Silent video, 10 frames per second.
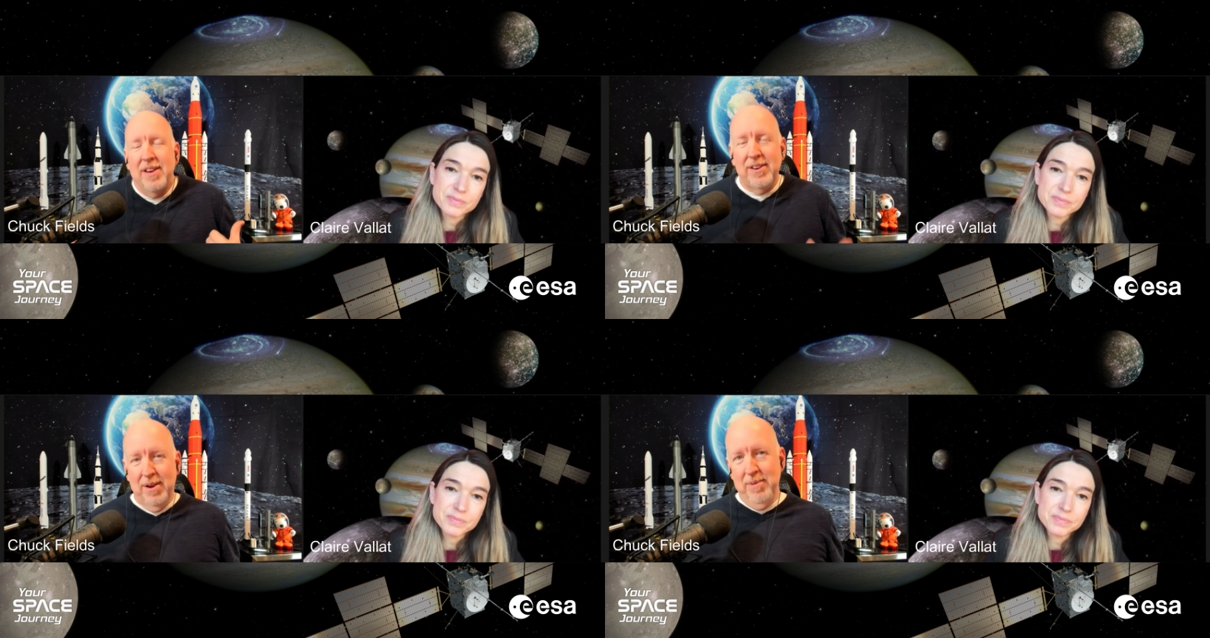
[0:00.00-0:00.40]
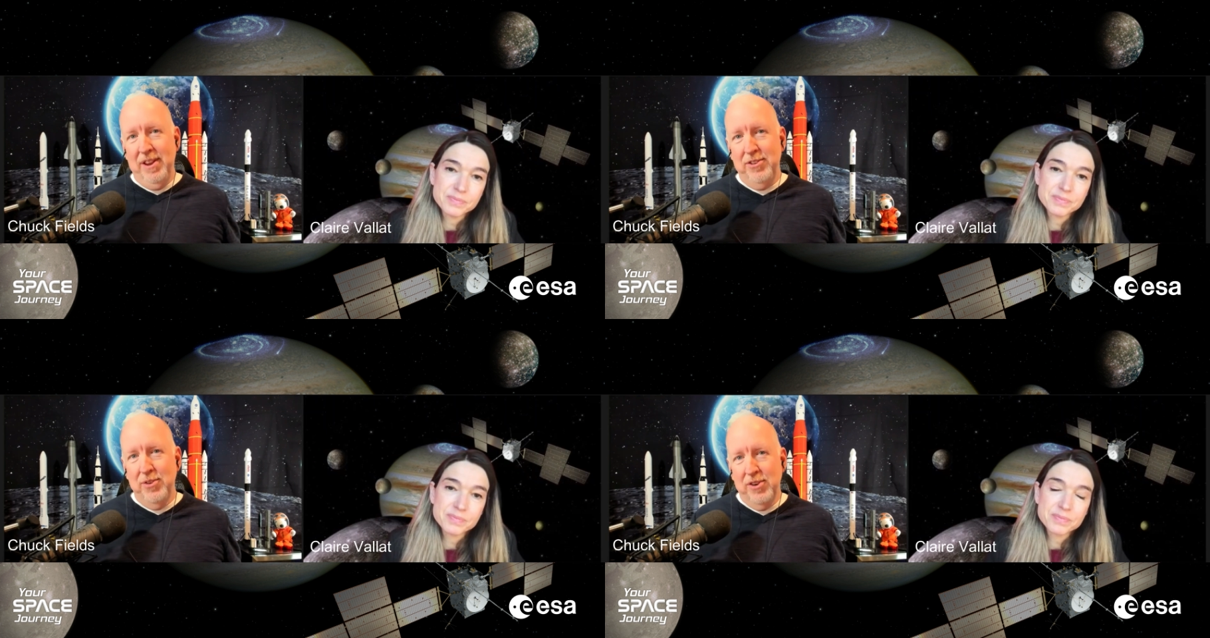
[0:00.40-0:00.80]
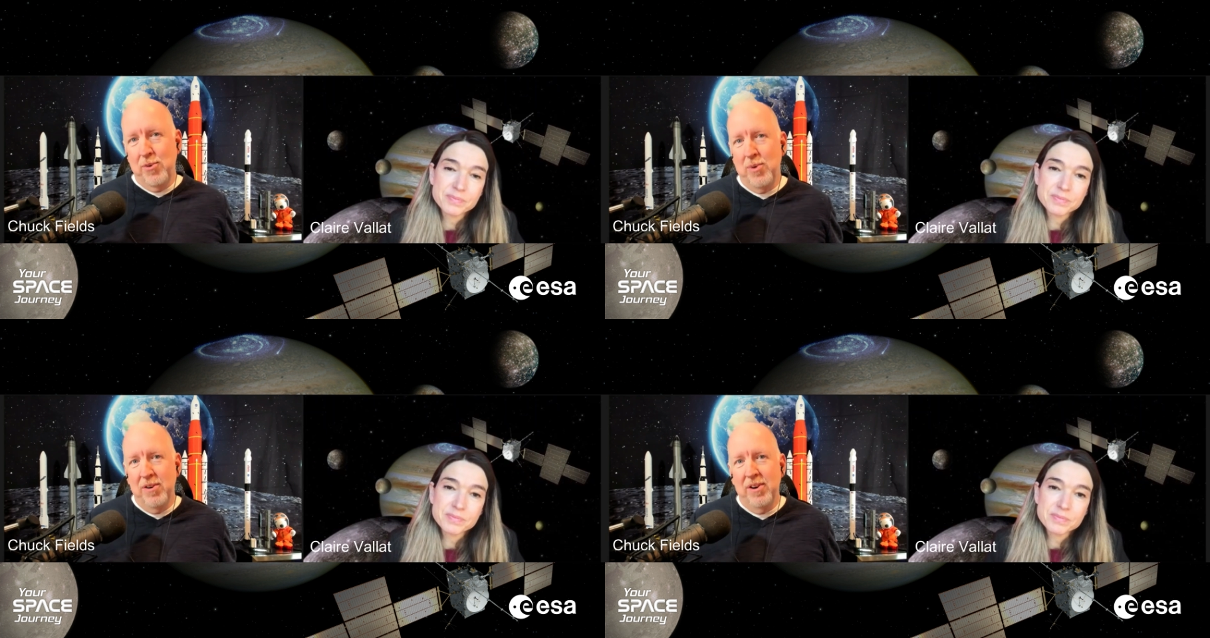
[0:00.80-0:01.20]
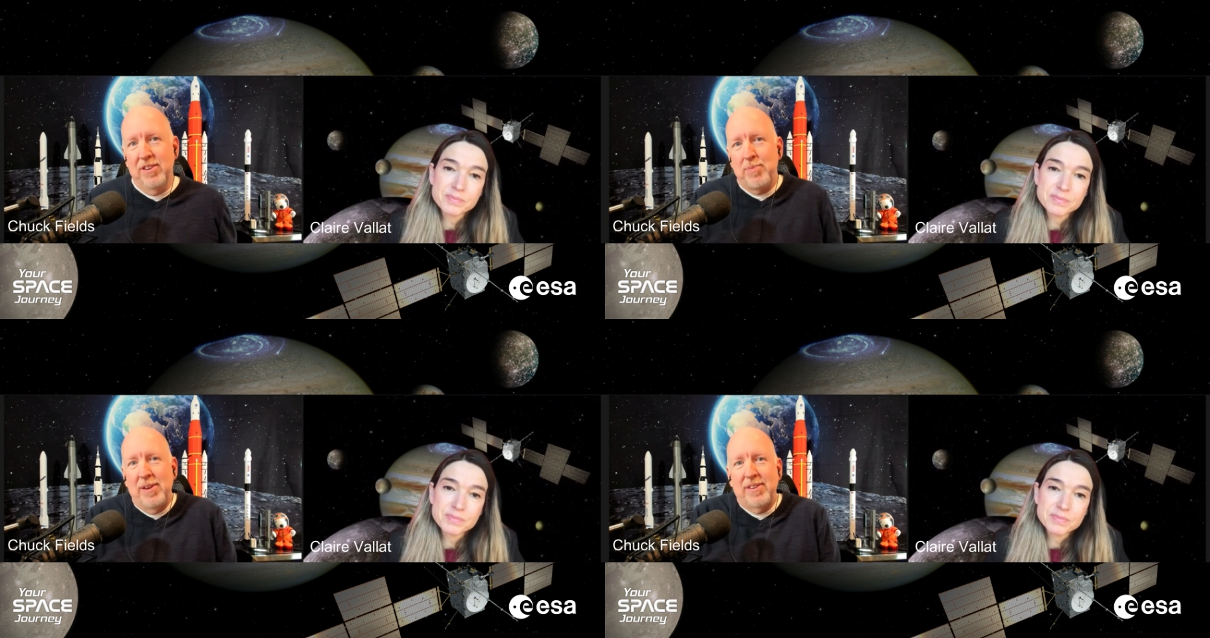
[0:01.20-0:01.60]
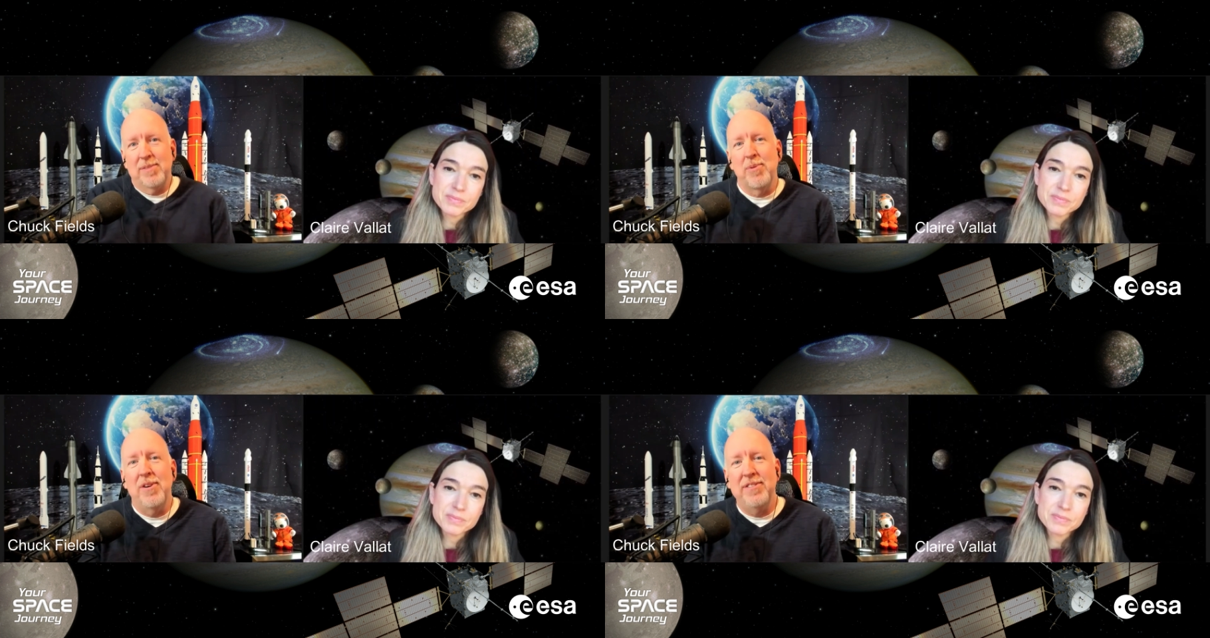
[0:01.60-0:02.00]
Speaker 1: coming into a career in space
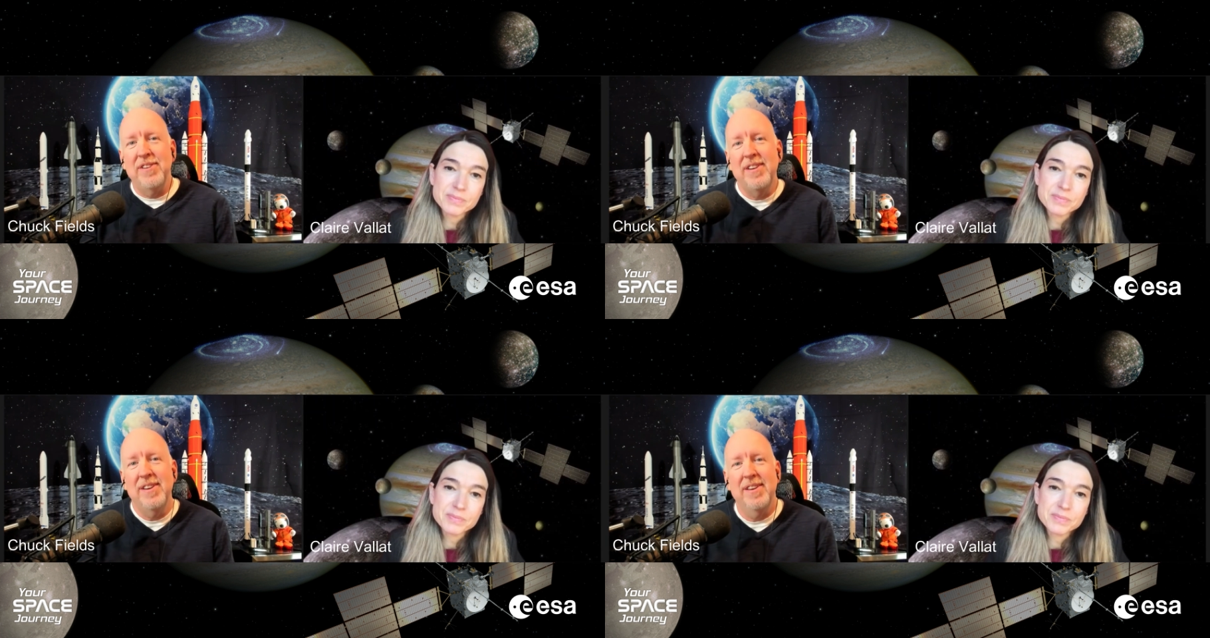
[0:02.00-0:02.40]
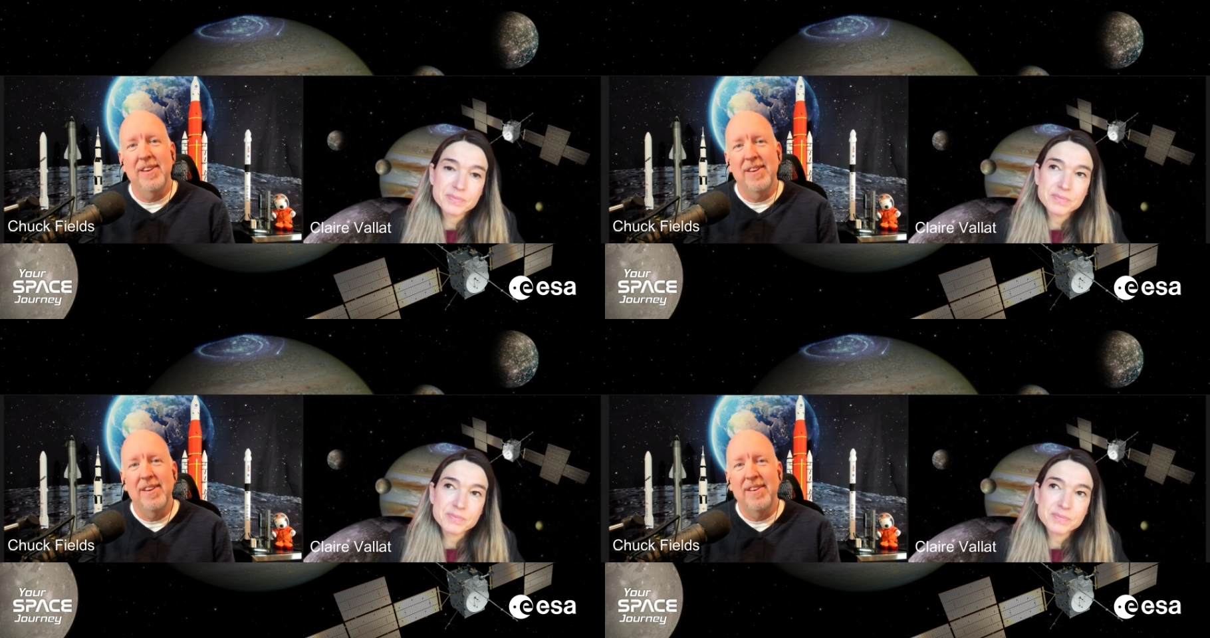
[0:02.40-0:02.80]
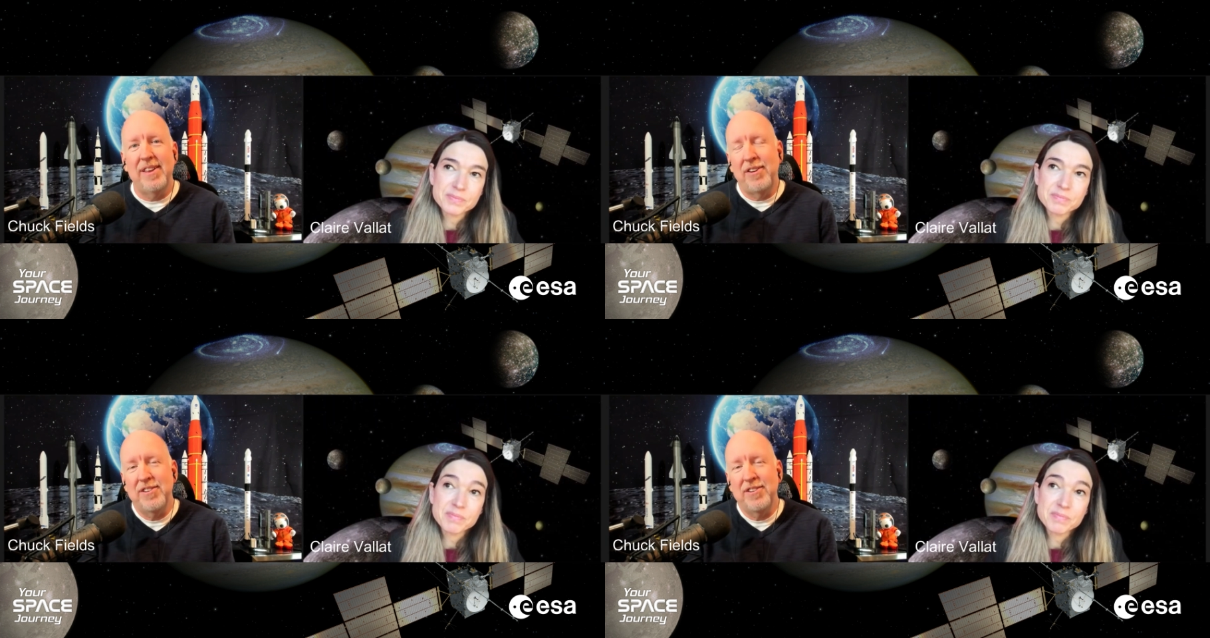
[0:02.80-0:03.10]
exploration that you can